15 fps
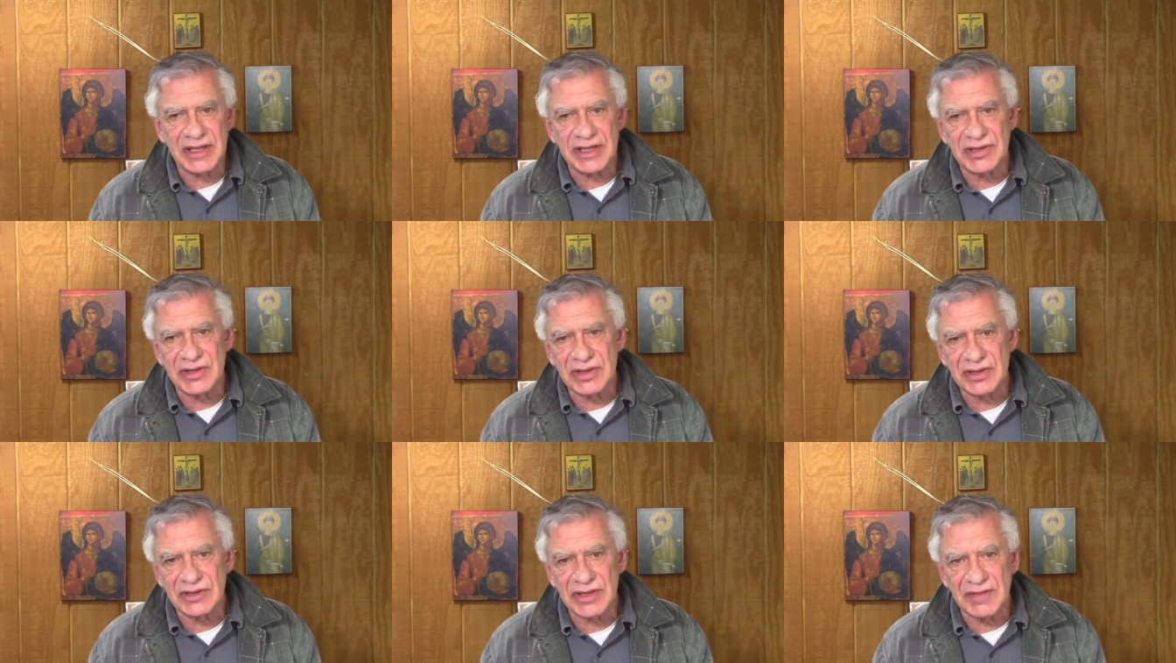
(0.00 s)
and
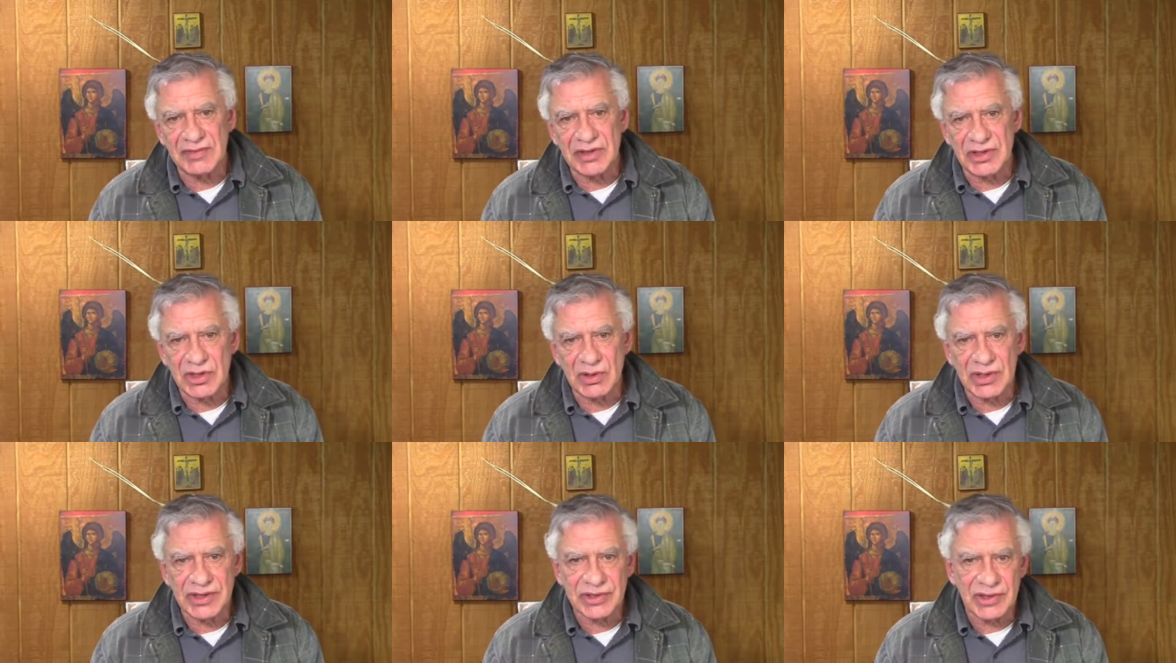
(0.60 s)
teachers of
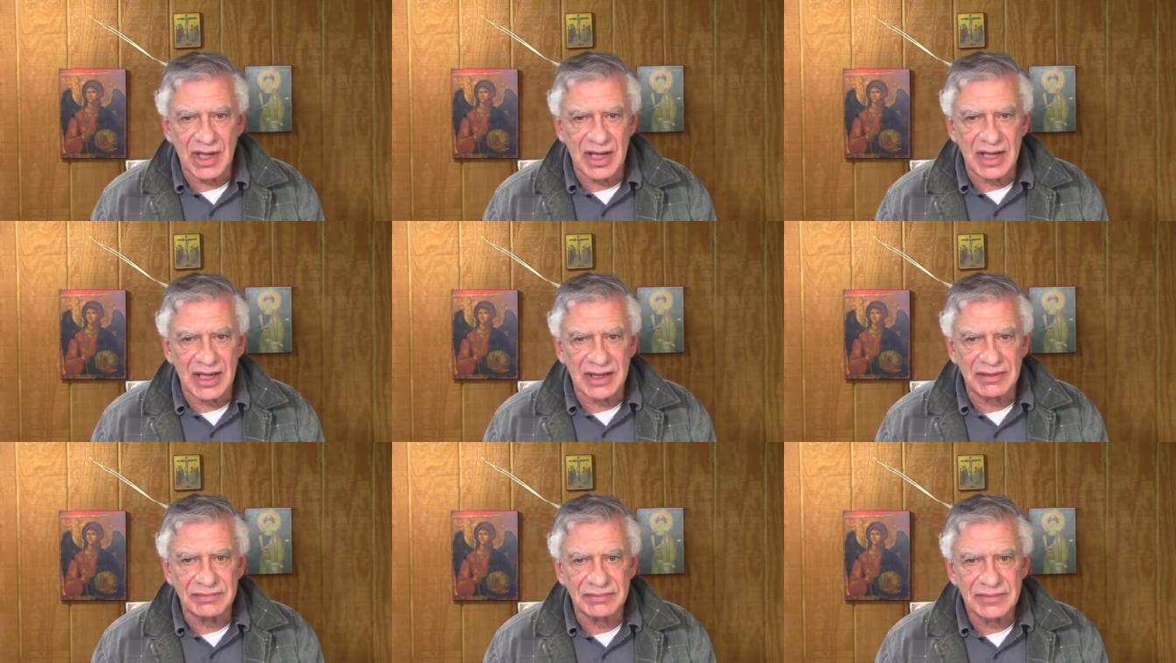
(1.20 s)
the Jewish
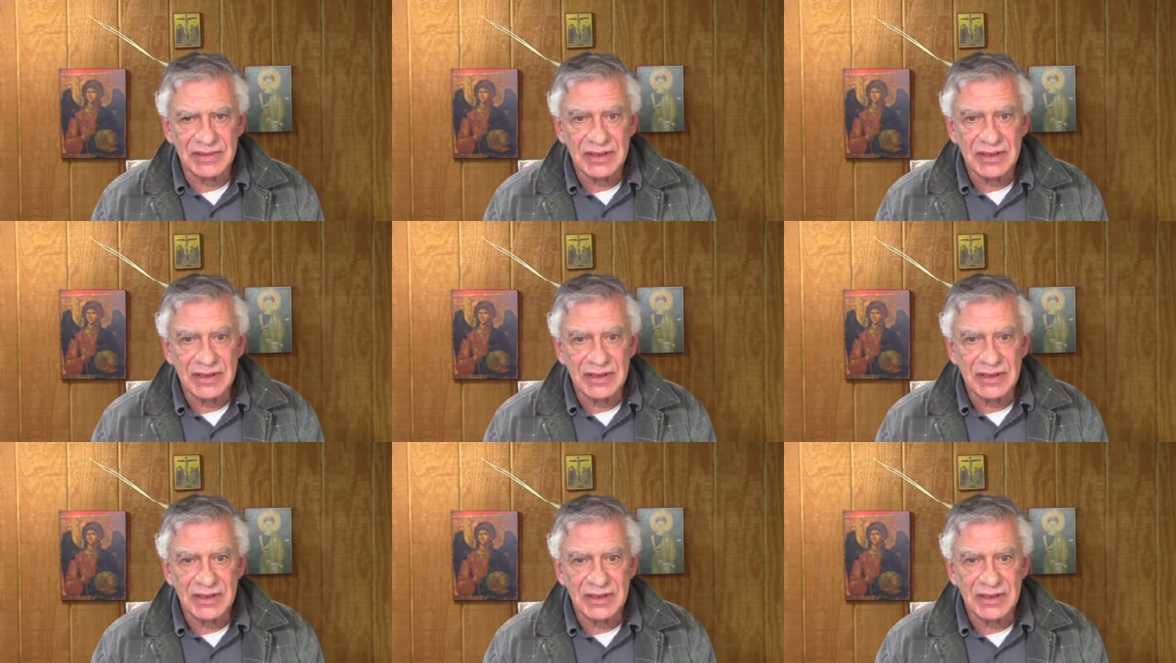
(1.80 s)
law,